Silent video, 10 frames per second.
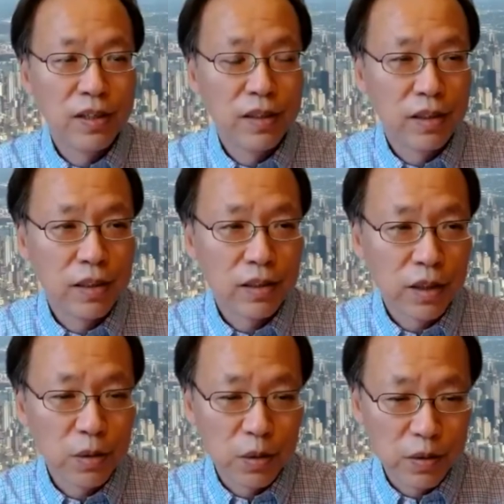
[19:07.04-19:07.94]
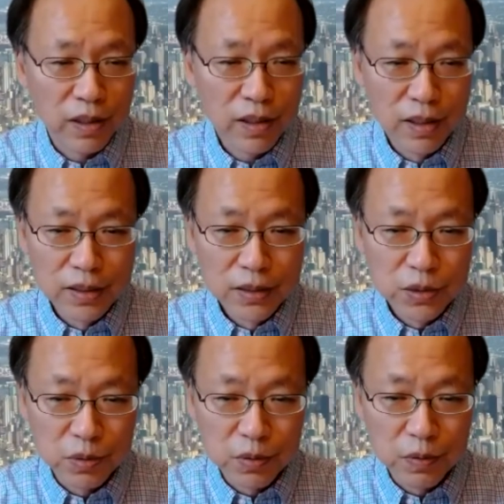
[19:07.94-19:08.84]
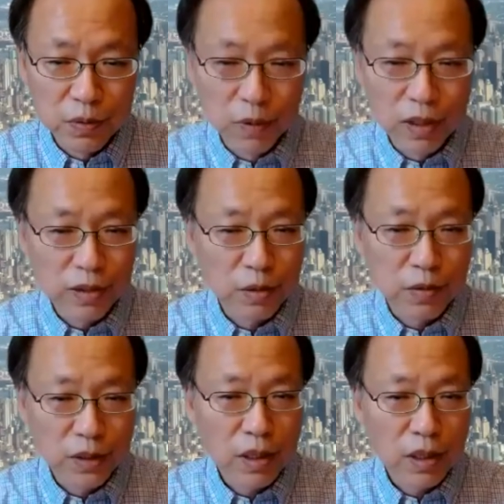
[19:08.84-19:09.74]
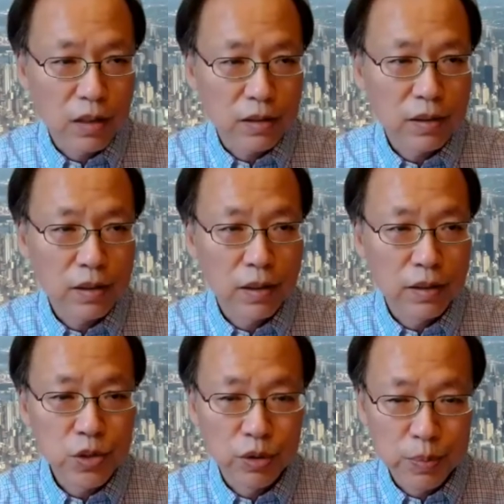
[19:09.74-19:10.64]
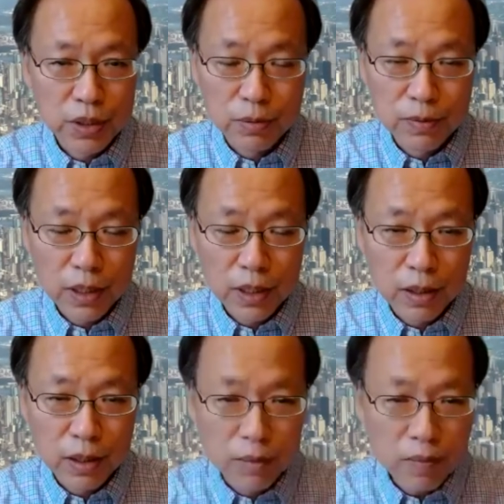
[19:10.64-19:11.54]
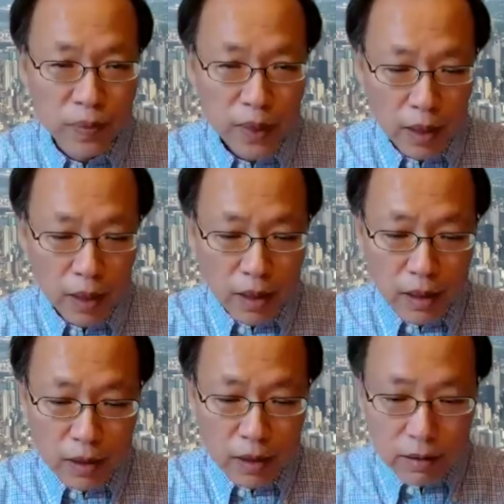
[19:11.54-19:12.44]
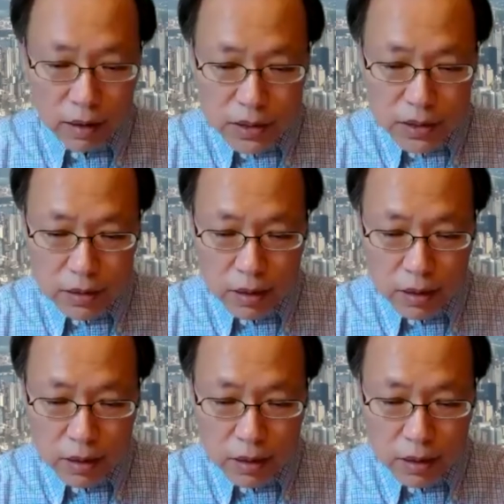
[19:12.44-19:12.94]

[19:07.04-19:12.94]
Akahori. So we learned quite a lot short period of time. Next,